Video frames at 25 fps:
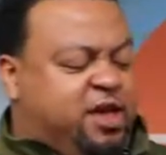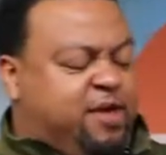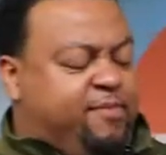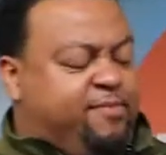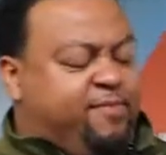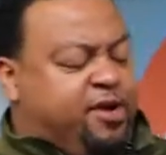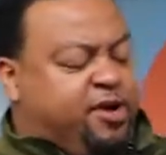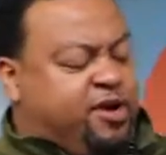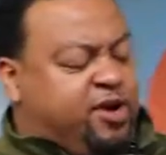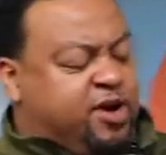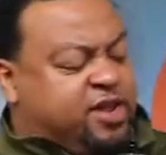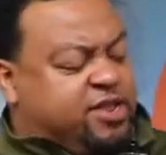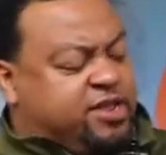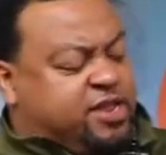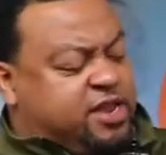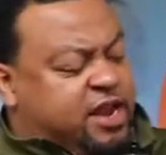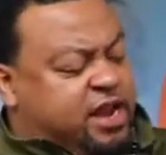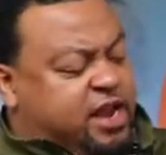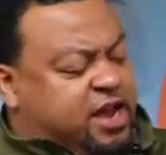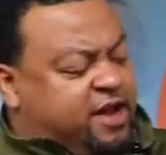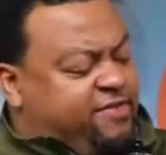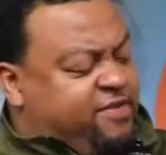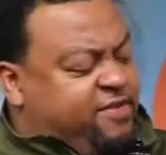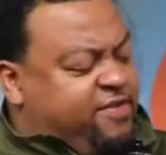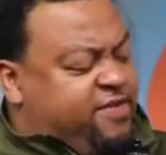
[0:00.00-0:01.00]
because the
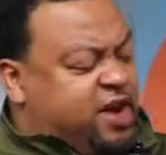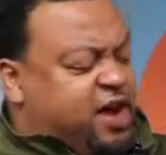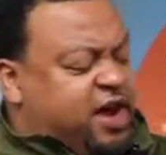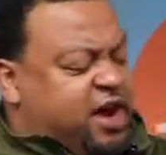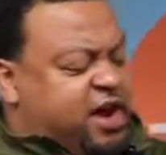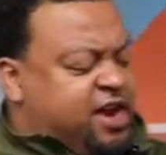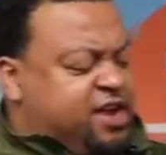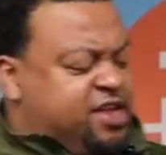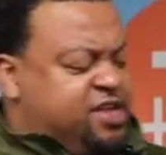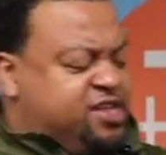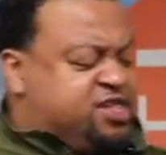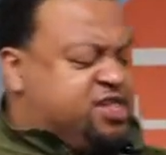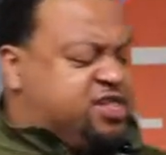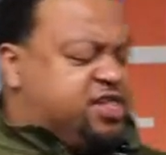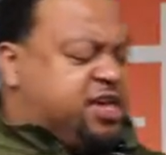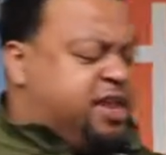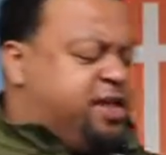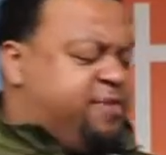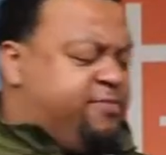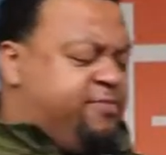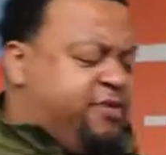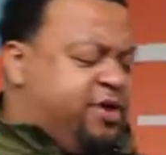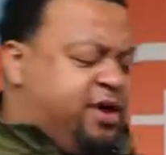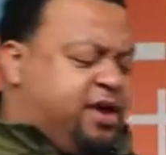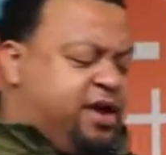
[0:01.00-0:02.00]
love of God is shed
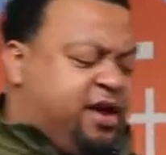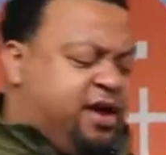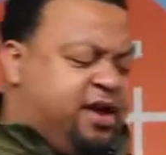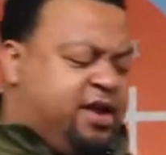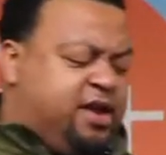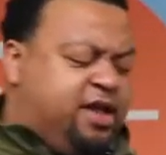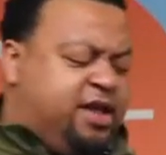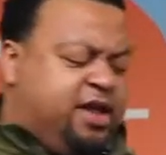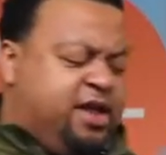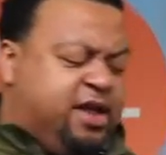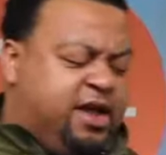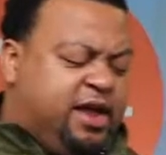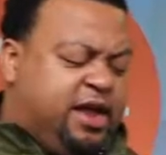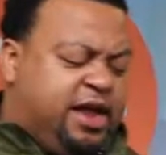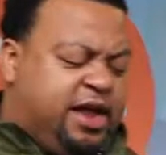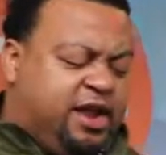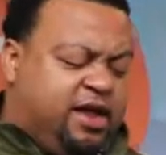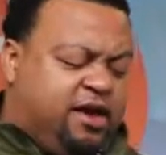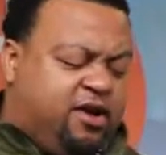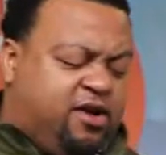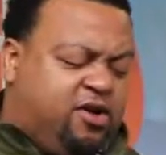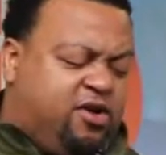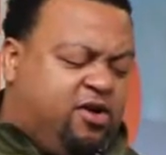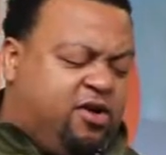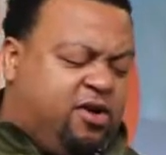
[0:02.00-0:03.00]
abroad in
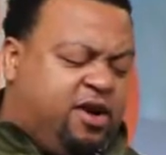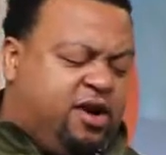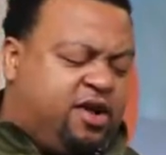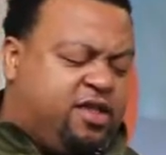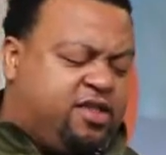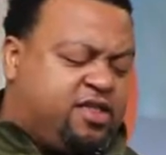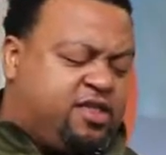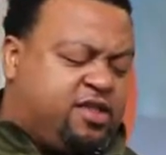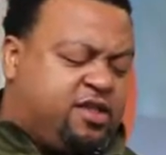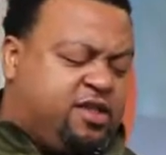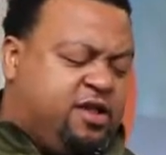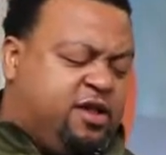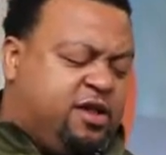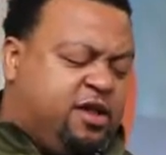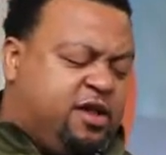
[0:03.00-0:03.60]
our hearts